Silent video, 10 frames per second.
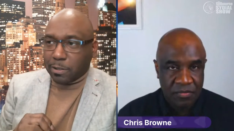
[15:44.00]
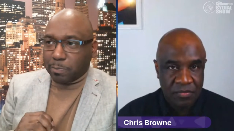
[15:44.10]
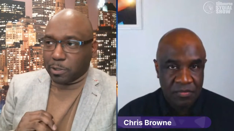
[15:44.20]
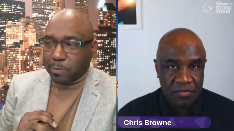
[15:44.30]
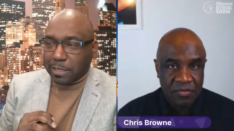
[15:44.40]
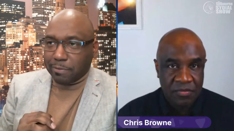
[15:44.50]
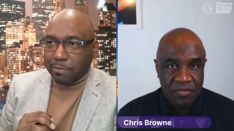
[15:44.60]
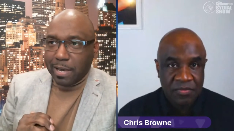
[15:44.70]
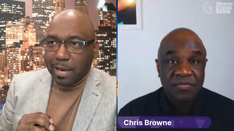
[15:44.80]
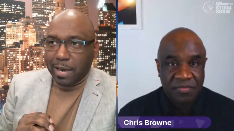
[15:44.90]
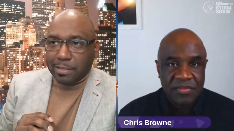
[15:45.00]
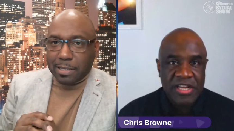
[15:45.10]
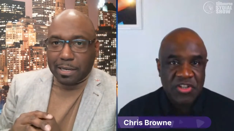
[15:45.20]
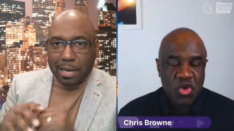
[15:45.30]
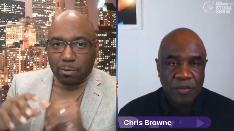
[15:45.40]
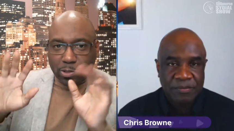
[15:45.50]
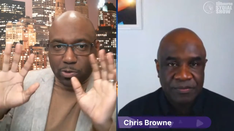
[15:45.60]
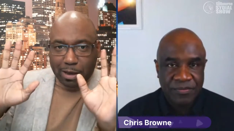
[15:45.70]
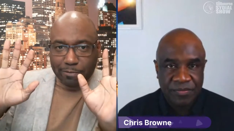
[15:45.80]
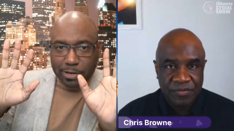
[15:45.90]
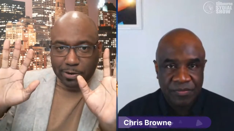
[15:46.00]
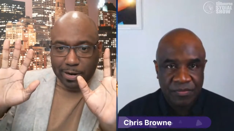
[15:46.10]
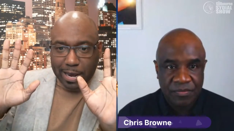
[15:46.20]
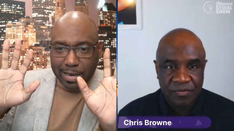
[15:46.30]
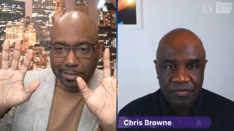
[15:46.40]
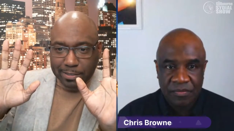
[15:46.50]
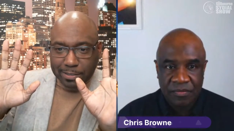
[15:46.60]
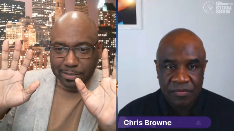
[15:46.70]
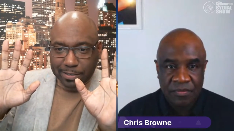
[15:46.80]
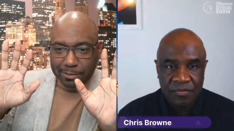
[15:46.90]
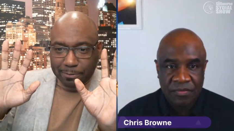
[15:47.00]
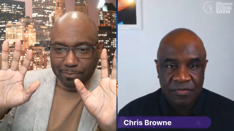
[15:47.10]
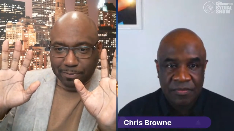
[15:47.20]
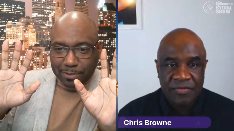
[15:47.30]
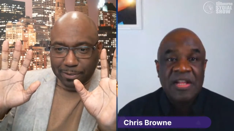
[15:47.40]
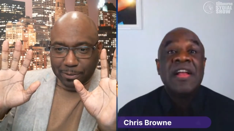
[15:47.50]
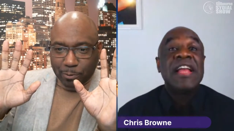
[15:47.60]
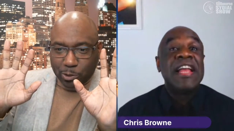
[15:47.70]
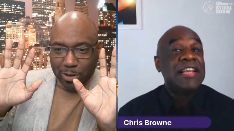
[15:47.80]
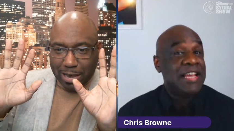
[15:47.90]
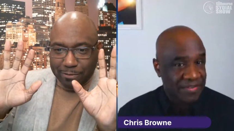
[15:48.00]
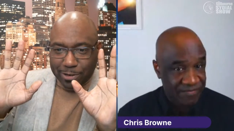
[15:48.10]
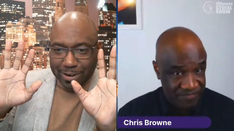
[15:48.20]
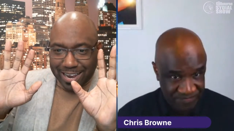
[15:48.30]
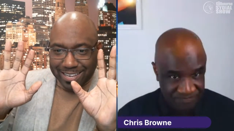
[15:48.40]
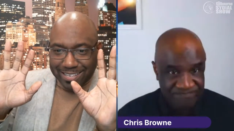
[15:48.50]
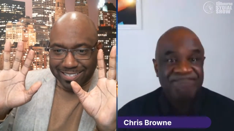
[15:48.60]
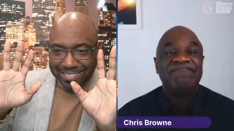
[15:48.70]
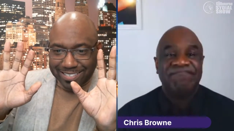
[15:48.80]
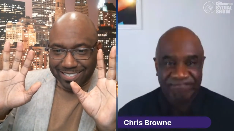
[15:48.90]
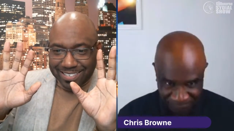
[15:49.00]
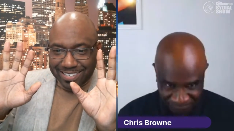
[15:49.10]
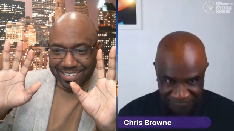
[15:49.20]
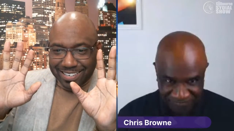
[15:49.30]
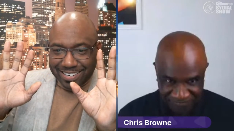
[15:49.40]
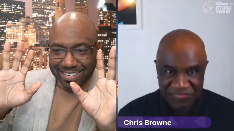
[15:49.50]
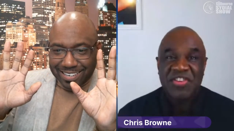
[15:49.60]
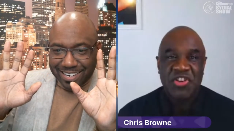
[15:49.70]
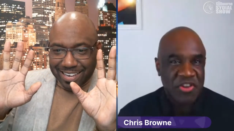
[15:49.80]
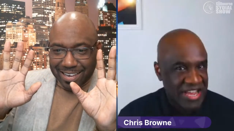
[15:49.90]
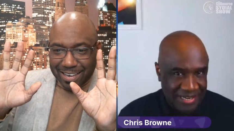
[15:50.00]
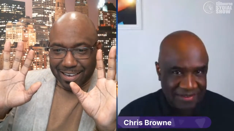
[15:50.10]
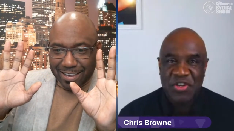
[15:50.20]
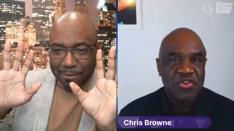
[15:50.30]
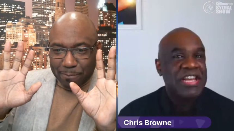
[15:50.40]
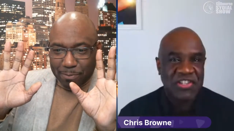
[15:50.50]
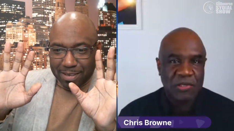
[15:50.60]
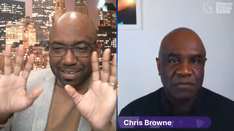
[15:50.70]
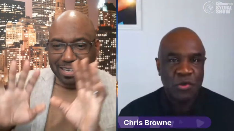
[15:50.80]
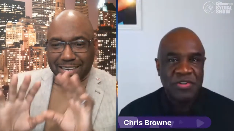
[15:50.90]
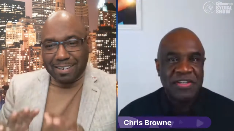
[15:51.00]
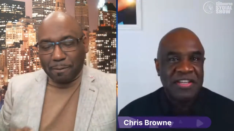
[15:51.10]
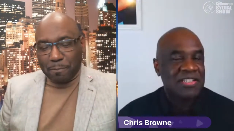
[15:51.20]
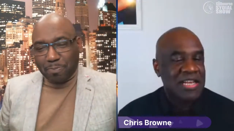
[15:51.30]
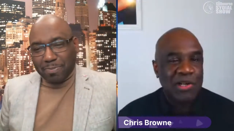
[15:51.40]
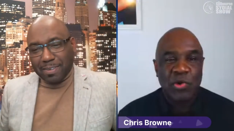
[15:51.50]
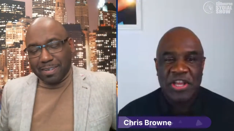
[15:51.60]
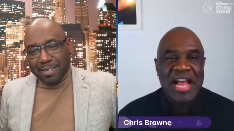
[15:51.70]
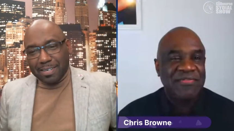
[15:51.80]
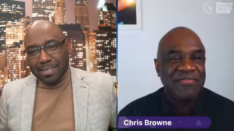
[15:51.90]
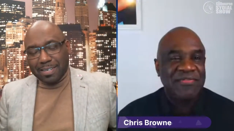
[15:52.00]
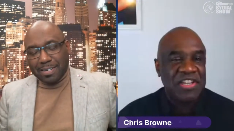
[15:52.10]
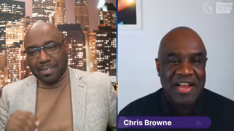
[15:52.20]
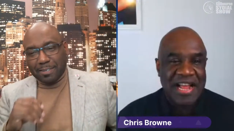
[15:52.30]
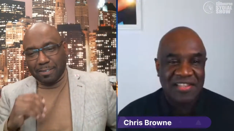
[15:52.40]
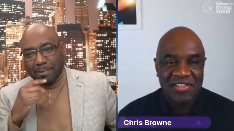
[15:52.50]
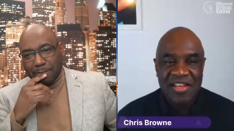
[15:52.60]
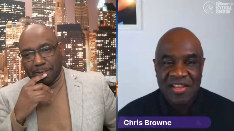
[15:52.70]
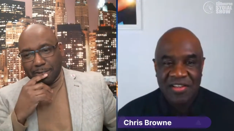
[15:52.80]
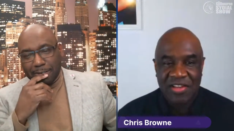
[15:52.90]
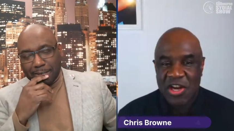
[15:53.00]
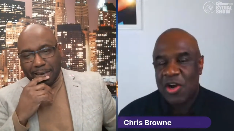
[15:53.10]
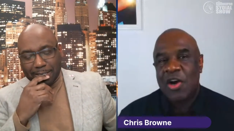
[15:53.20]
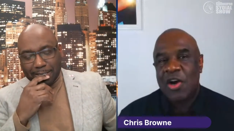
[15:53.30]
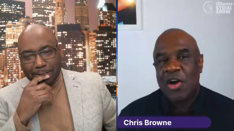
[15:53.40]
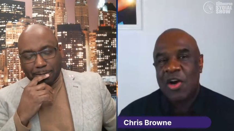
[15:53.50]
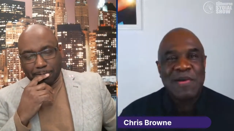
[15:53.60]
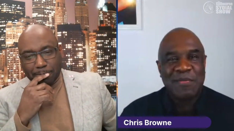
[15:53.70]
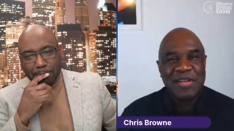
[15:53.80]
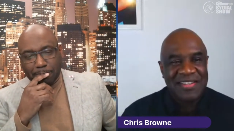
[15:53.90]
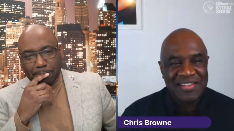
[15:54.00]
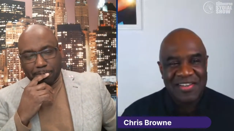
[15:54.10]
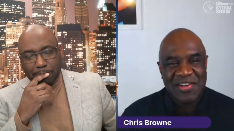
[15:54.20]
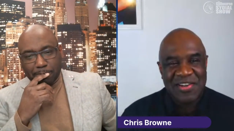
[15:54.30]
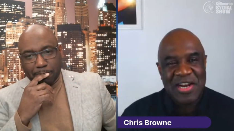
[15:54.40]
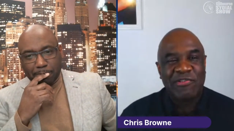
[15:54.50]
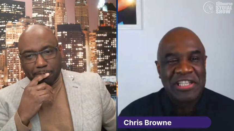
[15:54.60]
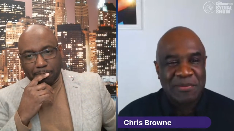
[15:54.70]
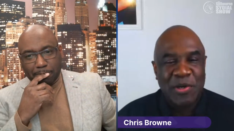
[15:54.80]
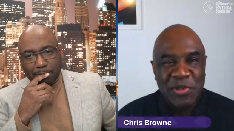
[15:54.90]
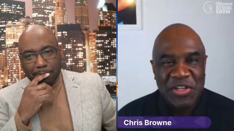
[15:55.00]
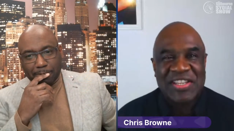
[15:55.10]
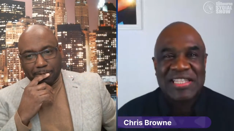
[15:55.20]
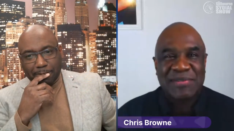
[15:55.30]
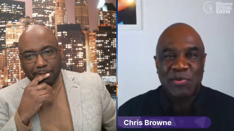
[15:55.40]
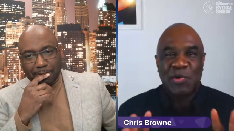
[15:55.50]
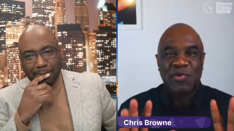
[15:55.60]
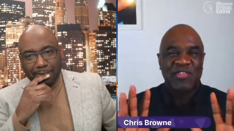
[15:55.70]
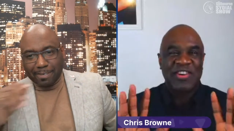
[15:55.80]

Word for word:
Speaker 1: perspective, is it like what you have in your hands? What you have in your hands? Mm.
Speaker 2: You hit it. You hit it, Sybil. It's like what you have in your hands. Yes. You know, I always remember, you know, that rings a bell when you said to me,